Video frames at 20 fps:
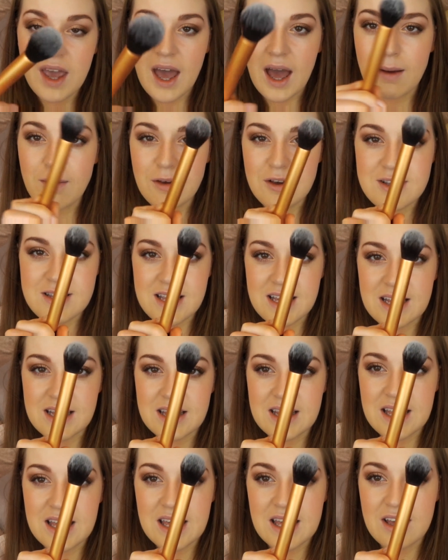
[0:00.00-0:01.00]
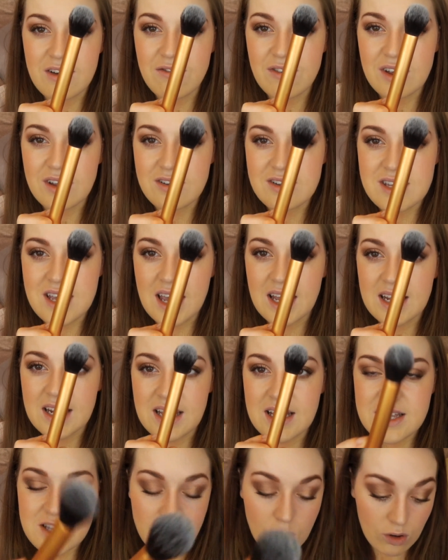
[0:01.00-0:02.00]
I'm using the Real
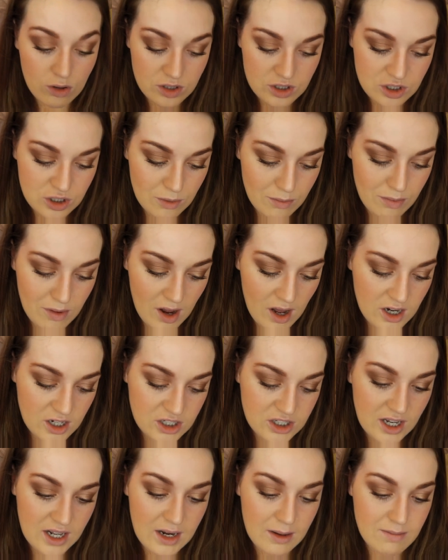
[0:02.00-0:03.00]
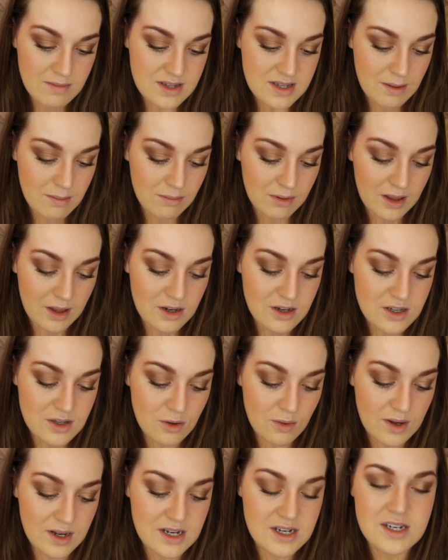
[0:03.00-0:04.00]
Techniques contour brush, and I'm simply just
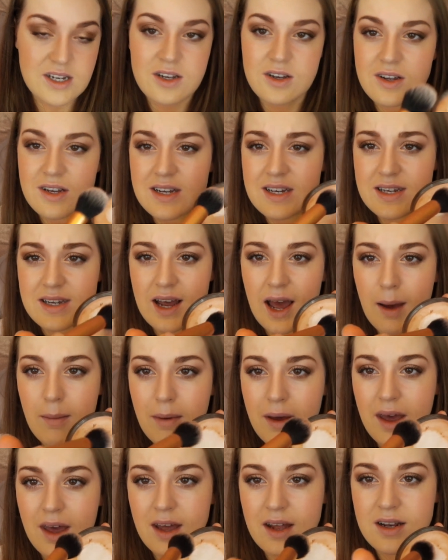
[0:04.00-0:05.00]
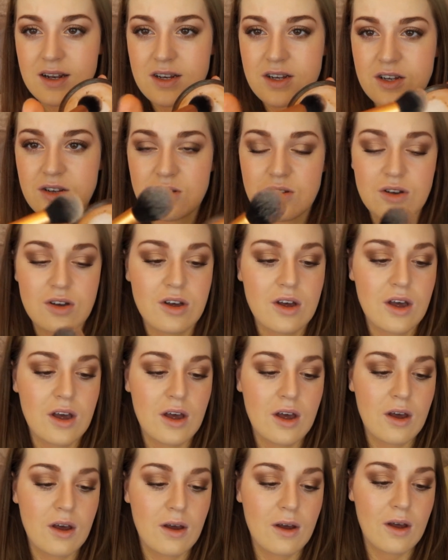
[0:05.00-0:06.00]
going to dab it into
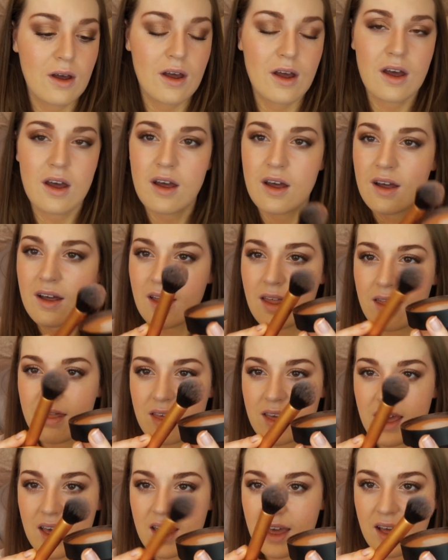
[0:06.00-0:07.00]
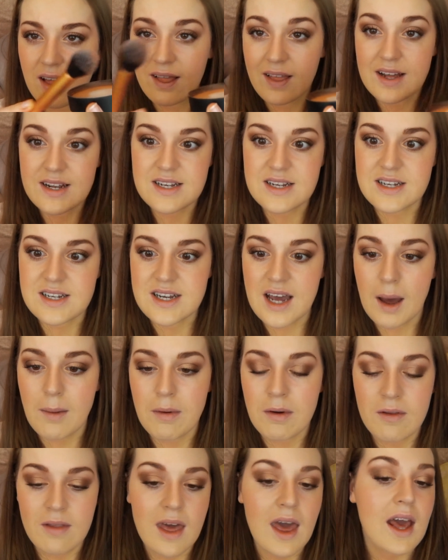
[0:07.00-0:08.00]
the lid and tap
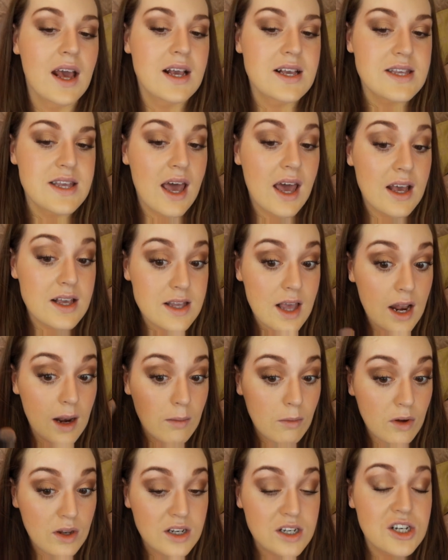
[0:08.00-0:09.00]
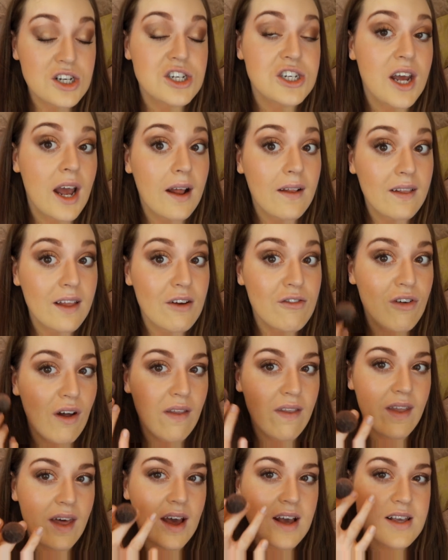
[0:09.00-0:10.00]
out the excess, and I'm going to gently
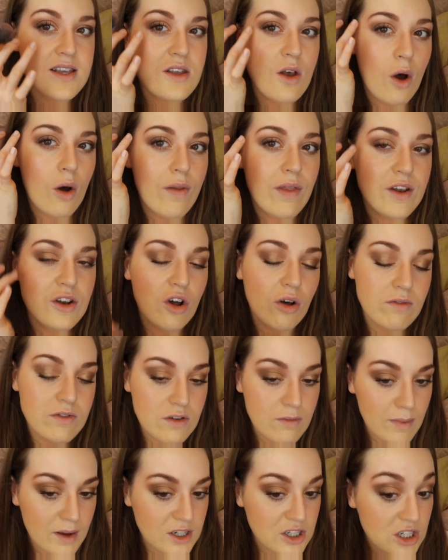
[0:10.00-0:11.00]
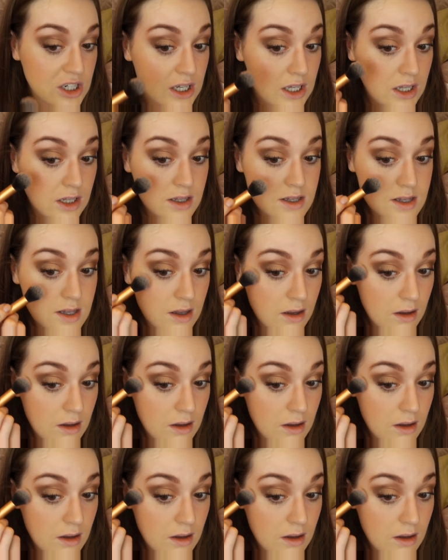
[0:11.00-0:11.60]
run this on the tops of my cheeks.